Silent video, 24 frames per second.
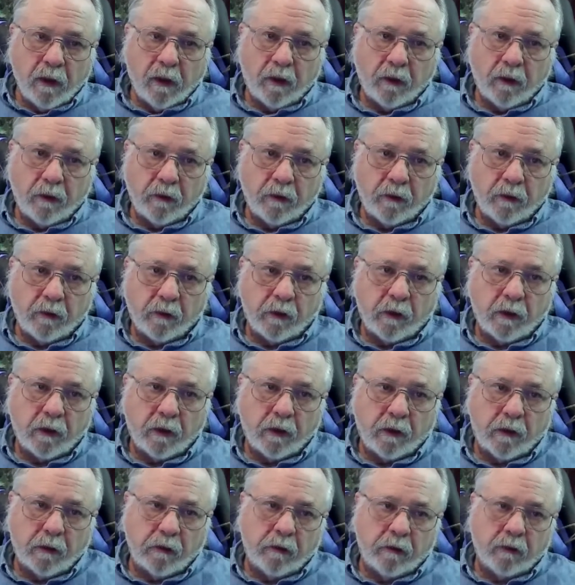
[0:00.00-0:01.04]
There
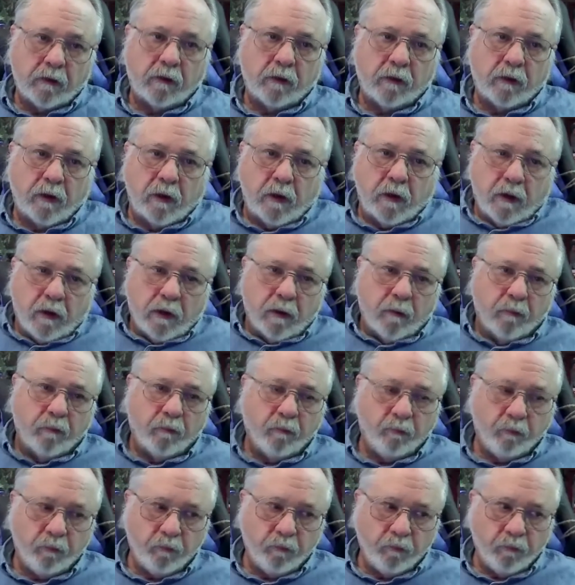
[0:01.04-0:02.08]
are,
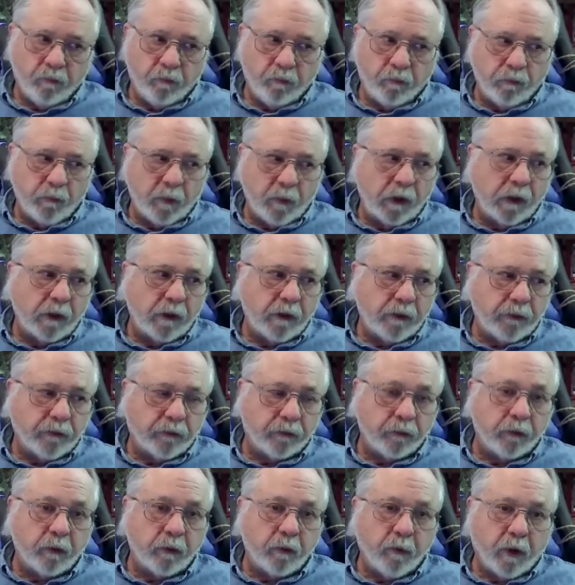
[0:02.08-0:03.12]
in these
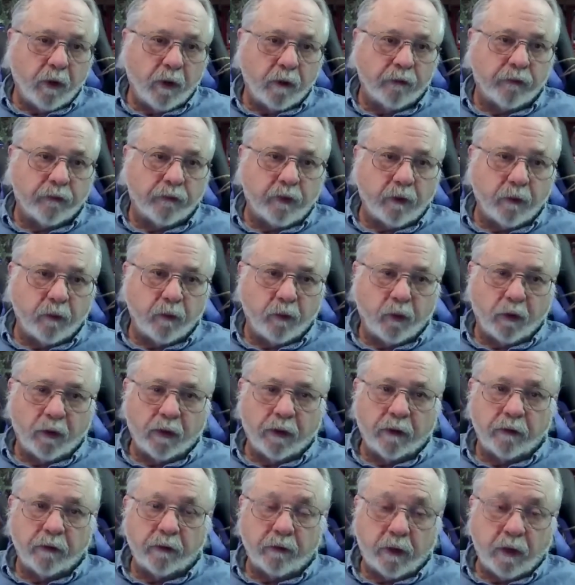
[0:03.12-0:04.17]
three markets that I work
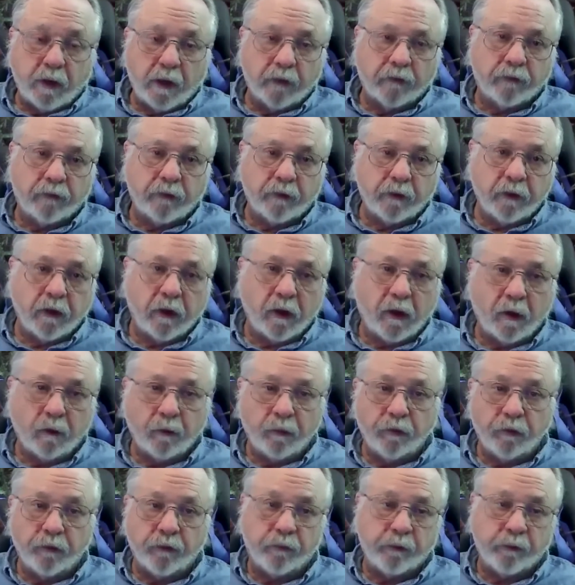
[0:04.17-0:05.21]
in, there are actually
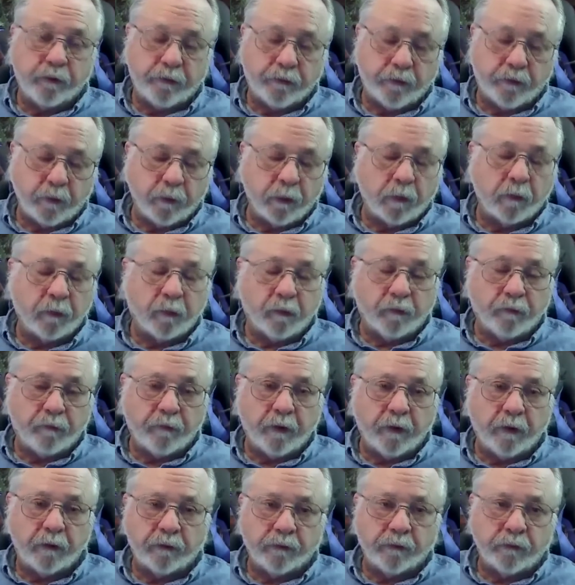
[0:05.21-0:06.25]
almost three separate
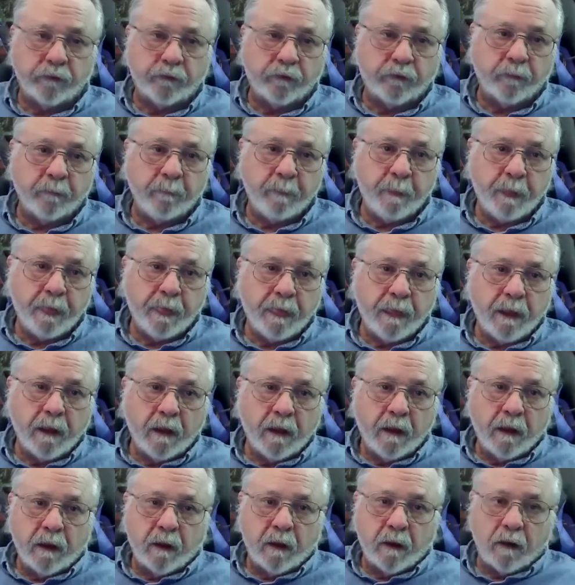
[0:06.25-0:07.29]
professions.
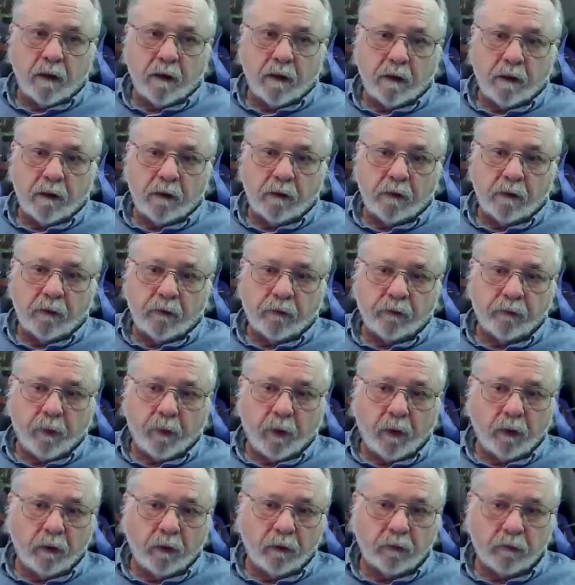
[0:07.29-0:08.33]
In the
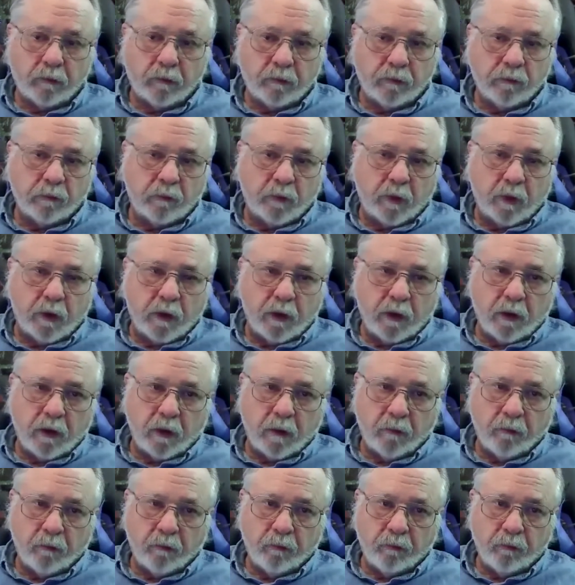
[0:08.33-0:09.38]
small
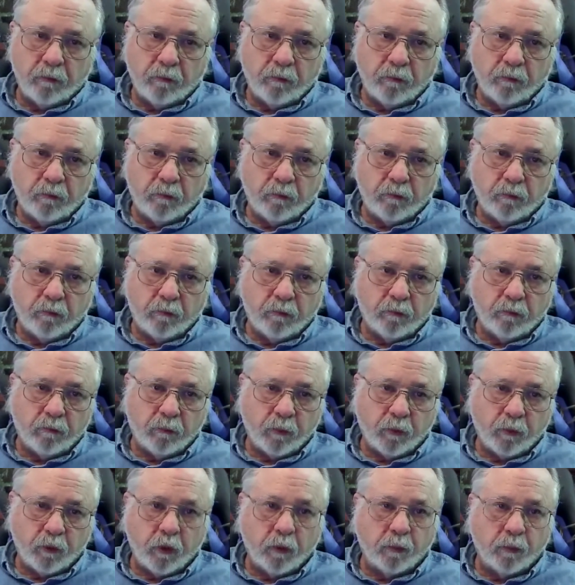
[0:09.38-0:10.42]

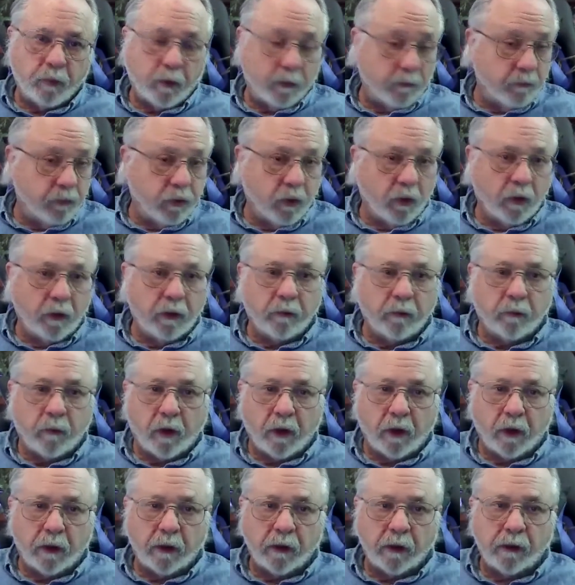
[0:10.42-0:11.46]
group or employer
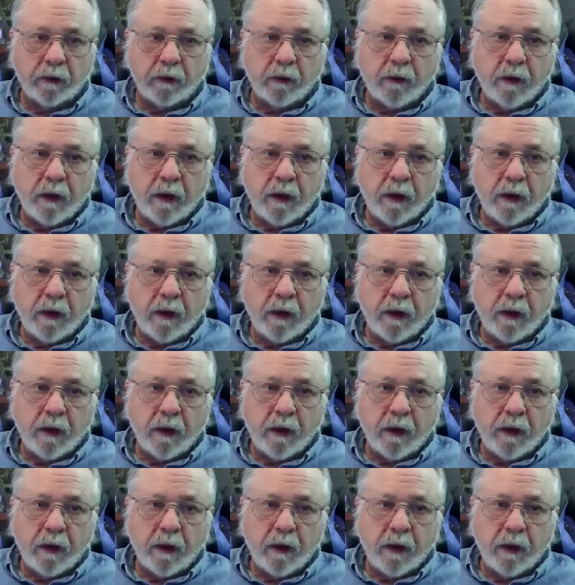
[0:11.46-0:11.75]
market,